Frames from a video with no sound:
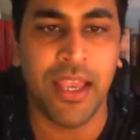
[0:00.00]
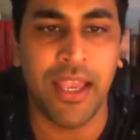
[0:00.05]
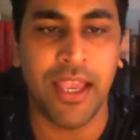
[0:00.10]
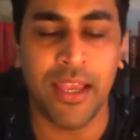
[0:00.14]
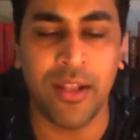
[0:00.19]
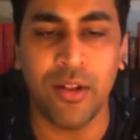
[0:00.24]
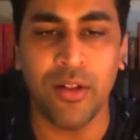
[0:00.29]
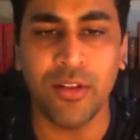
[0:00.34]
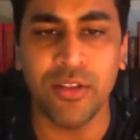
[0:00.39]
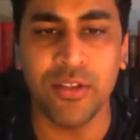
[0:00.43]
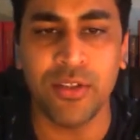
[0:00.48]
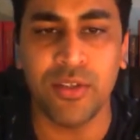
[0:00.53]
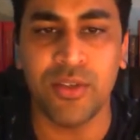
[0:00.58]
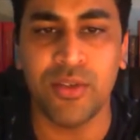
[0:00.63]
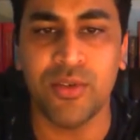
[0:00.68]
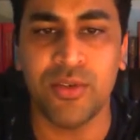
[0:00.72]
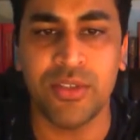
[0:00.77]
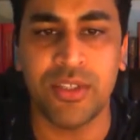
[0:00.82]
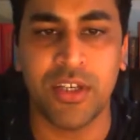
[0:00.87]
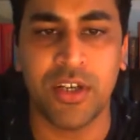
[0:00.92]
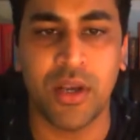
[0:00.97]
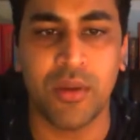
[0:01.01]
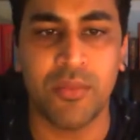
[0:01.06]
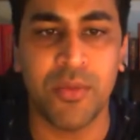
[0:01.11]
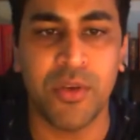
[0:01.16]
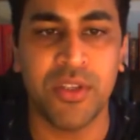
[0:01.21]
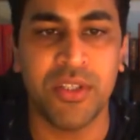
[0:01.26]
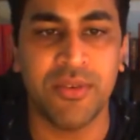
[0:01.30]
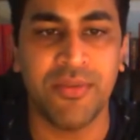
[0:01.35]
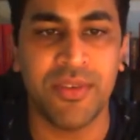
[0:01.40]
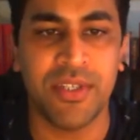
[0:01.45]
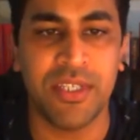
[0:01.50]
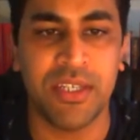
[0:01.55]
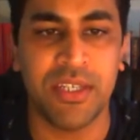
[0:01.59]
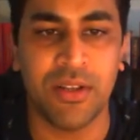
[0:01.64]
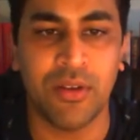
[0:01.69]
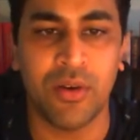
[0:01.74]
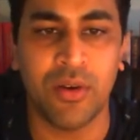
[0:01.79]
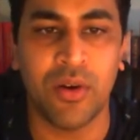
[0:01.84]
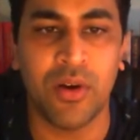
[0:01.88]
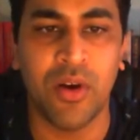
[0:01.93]
and also use the commutativity
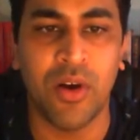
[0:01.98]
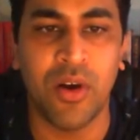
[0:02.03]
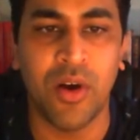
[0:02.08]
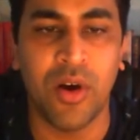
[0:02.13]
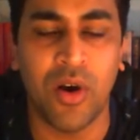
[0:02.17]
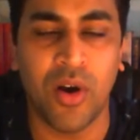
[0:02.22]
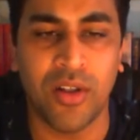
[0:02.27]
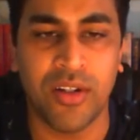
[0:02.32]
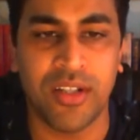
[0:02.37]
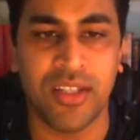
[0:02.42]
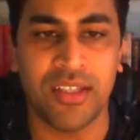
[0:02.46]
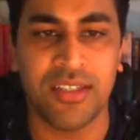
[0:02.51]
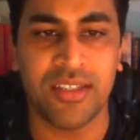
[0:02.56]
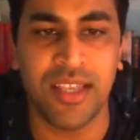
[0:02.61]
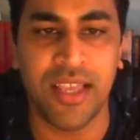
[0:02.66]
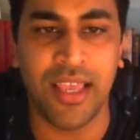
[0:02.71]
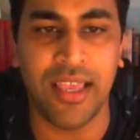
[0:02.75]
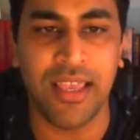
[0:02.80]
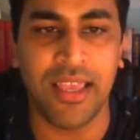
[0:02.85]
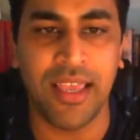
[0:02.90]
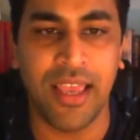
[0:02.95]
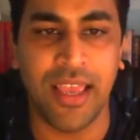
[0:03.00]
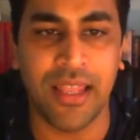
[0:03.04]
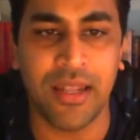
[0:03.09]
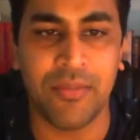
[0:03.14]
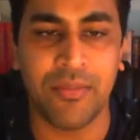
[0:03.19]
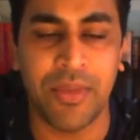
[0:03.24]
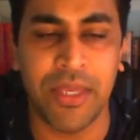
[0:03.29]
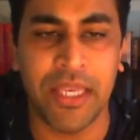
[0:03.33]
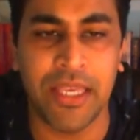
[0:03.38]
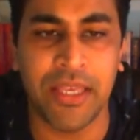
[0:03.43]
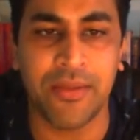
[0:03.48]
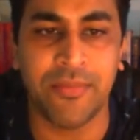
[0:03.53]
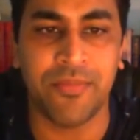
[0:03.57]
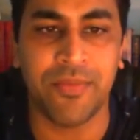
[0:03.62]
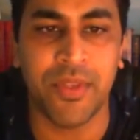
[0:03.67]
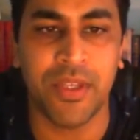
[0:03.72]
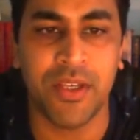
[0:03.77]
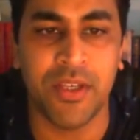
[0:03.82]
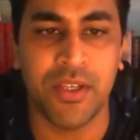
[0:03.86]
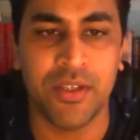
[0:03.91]
law on this A and B
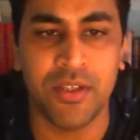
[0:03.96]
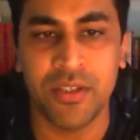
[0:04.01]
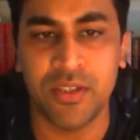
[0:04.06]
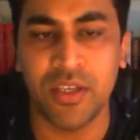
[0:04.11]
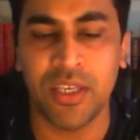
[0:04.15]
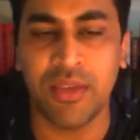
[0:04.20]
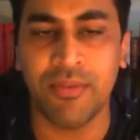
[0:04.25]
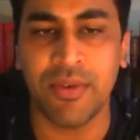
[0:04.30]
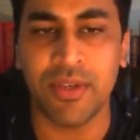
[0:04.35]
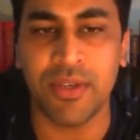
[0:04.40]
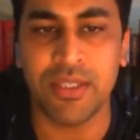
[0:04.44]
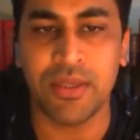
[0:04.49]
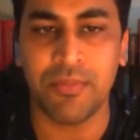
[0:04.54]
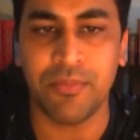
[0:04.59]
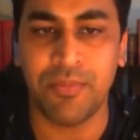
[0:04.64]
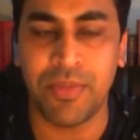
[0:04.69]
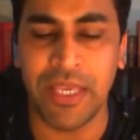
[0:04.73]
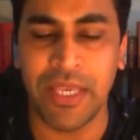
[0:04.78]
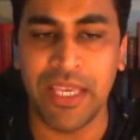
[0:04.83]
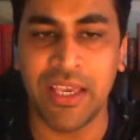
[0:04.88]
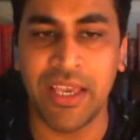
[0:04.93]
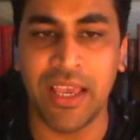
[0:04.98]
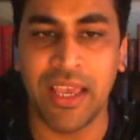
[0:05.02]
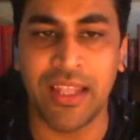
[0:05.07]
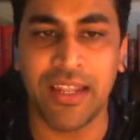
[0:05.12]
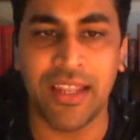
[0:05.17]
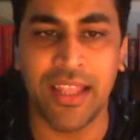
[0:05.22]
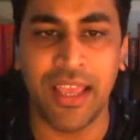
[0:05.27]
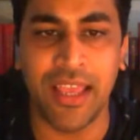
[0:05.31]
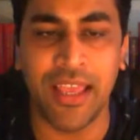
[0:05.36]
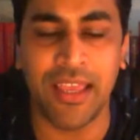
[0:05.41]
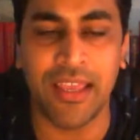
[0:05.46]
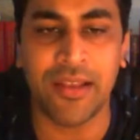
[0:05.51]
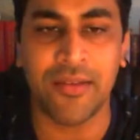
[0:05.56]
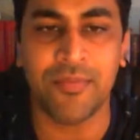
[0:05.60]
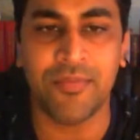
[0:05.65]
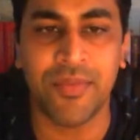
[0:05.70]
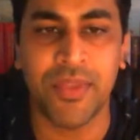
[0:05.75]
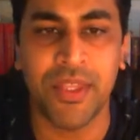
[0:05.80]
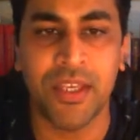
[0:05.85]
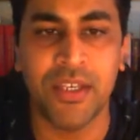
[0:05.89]
to give us B and A,
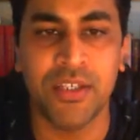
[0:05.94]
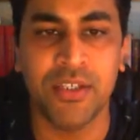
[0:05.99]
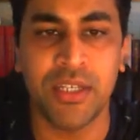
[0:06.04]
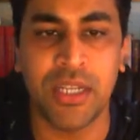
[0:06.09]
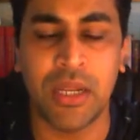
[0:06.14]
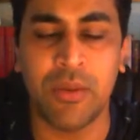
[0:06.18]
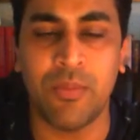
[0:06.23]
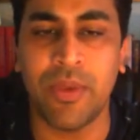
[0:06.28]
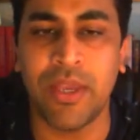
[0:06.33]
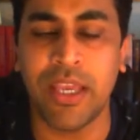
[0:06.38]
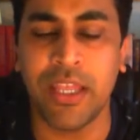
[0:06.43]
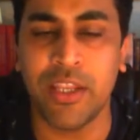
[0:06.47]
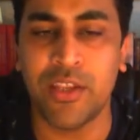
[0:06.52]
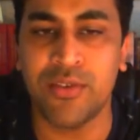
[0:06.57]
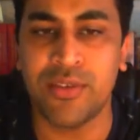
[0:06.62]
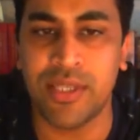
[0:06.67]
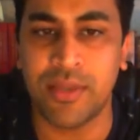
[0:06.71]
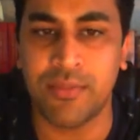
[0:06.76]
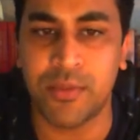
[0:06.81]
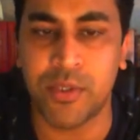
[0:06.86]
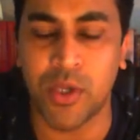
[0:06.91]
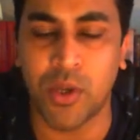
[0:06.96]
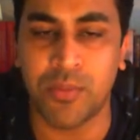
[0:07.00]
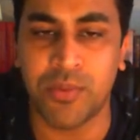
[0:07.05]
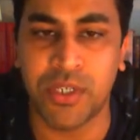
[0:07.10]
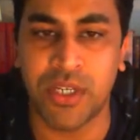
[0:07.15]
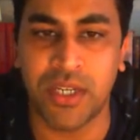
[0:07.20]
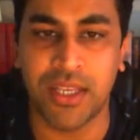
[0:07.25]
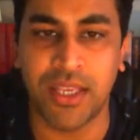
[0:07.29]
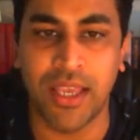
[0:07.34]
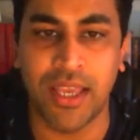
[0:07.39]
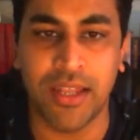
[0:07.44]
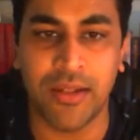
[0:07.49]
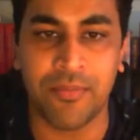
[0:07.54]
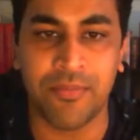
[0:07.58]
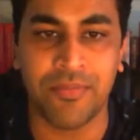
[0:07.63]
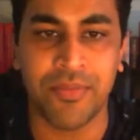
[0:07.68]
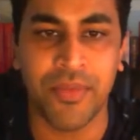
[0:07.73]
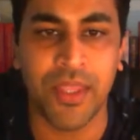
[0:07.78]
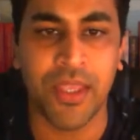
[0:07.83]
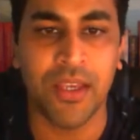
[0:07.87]
so that we can use absorption again.
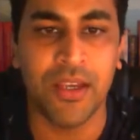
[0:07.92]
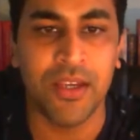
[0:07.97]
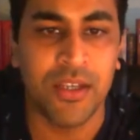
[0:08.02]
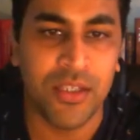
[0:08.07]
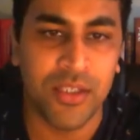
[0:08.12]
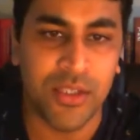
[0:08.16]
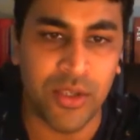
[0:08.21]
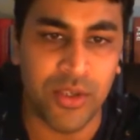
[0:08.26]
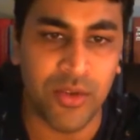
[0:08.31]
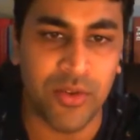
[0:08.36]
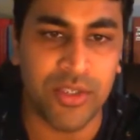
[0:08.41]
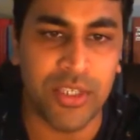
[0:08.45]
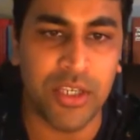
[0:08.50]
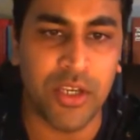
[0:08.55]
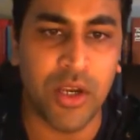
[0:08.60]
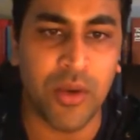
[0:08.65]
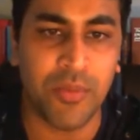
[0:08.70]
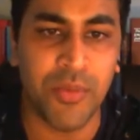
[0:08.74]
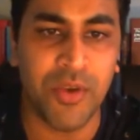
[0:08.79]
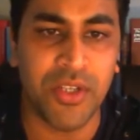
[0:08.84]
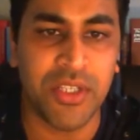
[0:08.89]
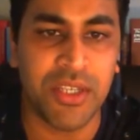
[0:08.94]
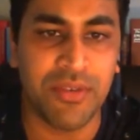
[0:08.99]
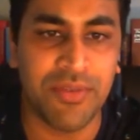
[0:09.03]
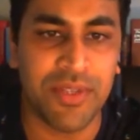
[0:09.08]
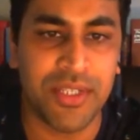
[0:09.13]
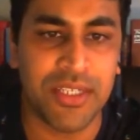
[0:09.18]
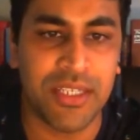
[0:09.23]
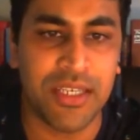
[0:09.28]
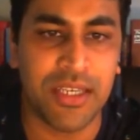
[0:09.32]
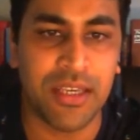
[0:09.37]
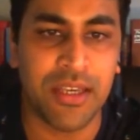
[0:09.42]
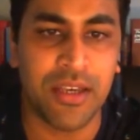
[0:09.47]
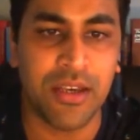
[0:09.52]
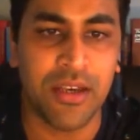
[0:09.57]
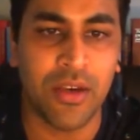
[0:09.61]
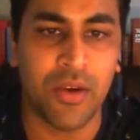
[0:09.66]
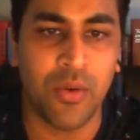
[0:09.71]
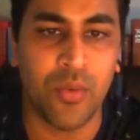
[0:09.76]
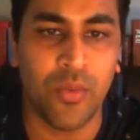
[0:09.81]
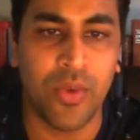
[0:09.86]
So using commutativity,
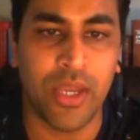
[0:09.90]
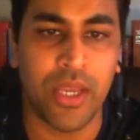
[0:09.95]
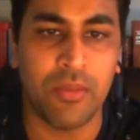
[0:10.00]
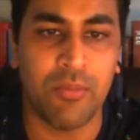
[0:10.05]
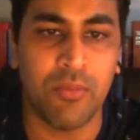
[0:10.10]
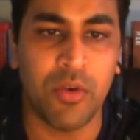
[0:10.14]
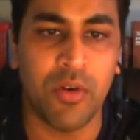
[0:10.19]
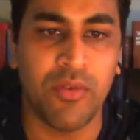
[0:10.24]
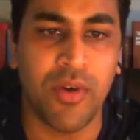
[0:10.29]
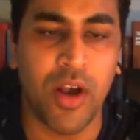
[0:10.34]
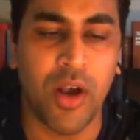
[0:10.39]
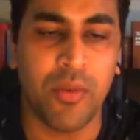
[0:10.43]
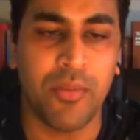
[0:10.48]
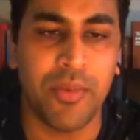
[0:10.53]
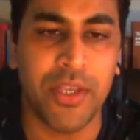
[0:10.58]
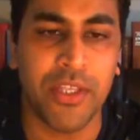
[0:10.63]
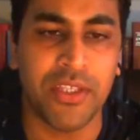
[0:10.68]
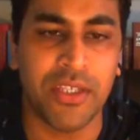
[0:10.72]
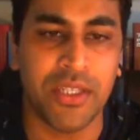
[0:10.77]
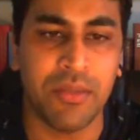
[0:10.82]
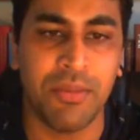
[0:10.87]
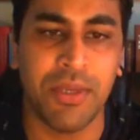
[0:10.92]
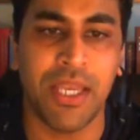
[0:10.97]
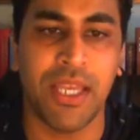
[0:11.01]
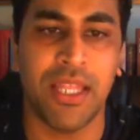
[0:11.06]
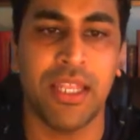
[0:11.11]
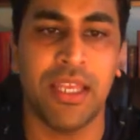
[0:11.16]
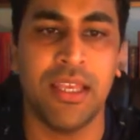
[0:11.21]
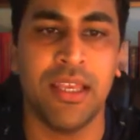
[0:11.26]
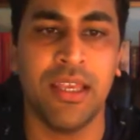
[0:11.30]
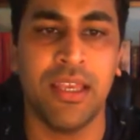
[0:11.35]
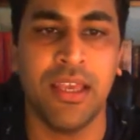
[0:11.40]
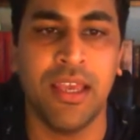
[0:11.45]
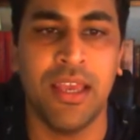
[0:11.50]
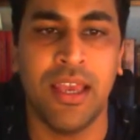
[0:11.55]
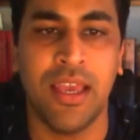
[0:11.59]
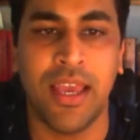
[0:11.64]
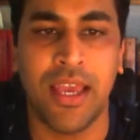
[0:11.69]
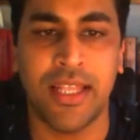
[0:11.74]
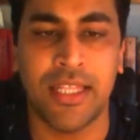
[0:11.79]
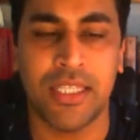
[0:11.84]
we can move our B to the beginning
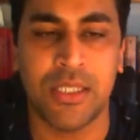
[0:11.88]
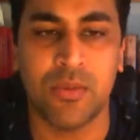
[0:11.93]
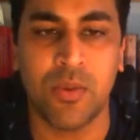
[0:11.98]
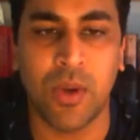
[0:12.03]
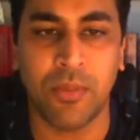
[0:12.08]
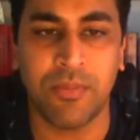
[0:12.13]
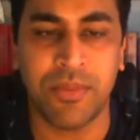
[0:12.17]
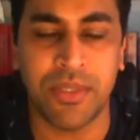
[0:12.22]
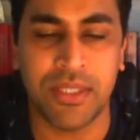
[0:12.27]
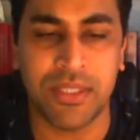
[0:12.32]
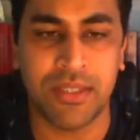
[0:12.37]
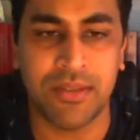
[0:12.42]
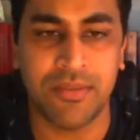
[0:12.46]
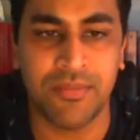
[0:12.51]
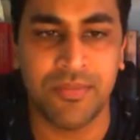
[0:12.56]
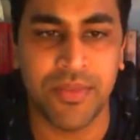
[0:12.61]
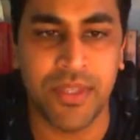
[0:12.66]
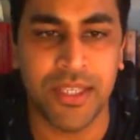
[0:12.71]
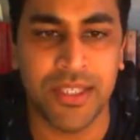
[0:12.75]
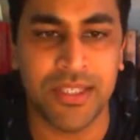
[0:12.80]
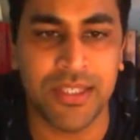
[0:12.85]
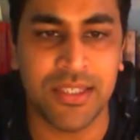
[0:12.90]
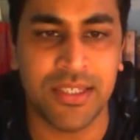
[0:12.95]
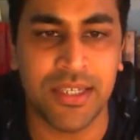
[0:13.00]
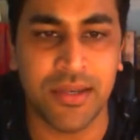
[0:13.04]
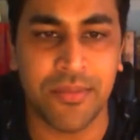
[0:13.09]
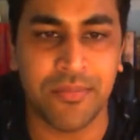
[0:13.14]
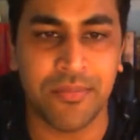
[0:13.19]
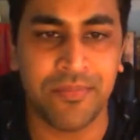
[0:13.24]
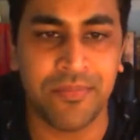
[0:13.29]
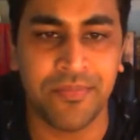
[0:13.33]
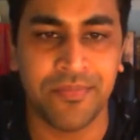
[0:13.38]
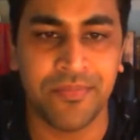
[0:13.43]
and swap this term.